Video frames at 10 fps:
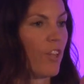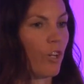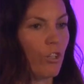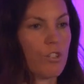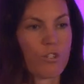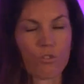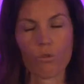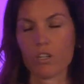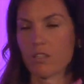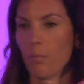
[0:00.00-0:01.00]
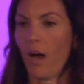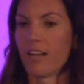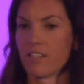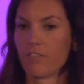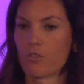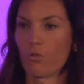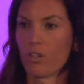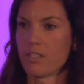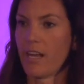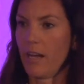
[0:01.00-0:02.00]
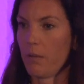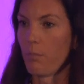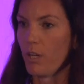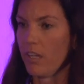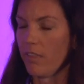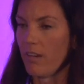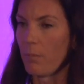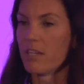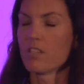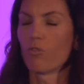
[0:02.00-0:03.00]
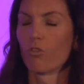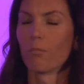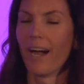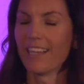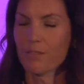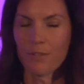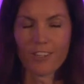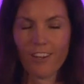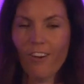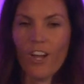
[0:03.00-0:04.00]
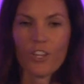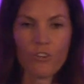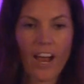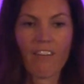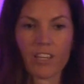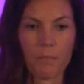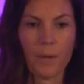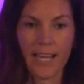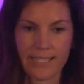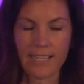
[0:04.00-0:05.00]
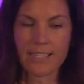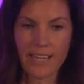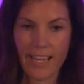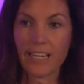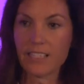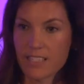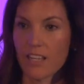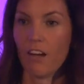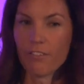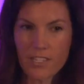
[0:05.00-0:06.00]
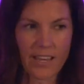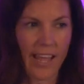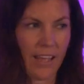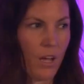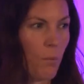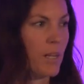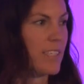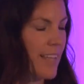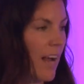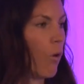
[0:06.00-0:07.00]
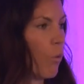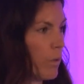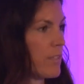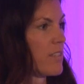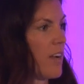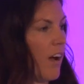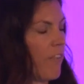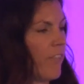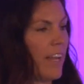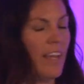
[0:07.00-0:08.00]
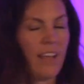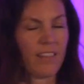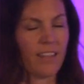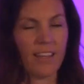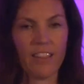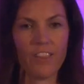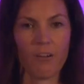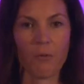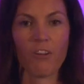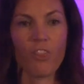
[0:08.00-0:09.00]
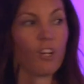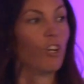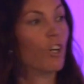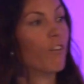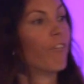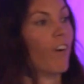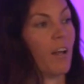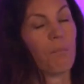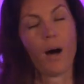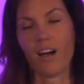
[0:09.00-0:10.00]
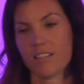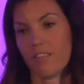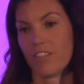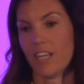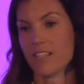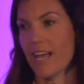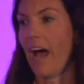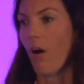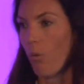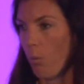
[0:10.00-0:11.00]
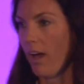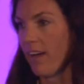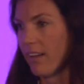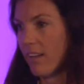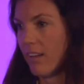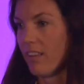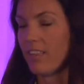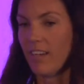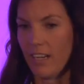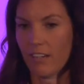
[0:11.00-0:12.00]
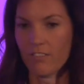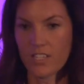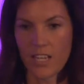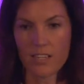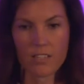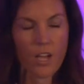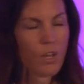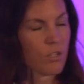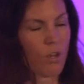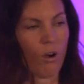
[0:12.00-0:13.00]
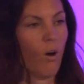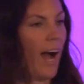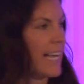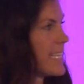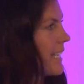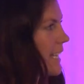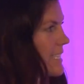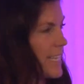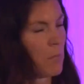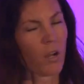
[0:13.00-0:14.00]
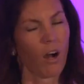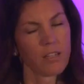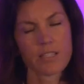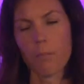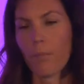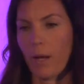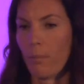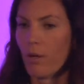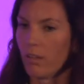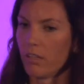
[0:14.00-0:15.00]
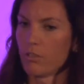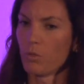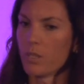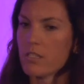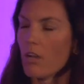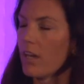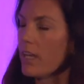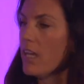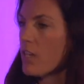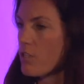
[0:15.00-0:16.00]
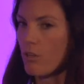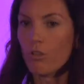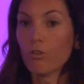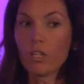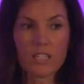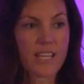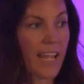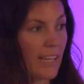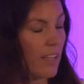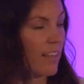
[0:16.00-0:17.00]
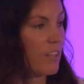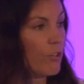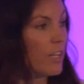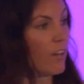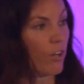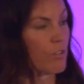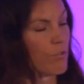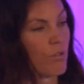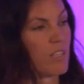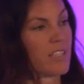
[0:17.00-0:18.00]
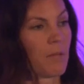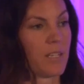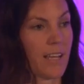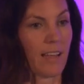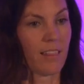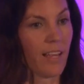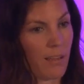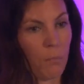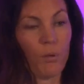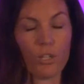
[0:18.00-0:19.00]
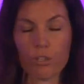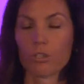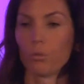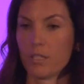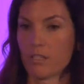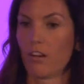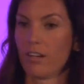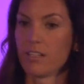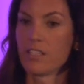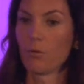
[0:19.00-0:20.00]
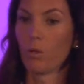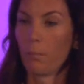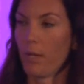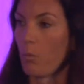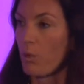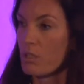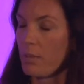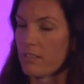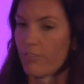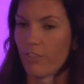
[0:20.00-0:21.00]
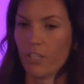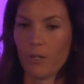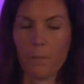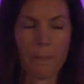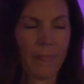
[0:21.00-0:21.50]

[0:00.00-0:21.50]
the good stories, the positive stories that I am putting in there, because it reminds me, you're having a bad day today and it's tough today, but it's not always tough. And the good, fun, positive days outweigh the negative days. So I take that same concept, but I put a little twist on it. So you can also do the same exact thing and put your twist on it and see what works best for you.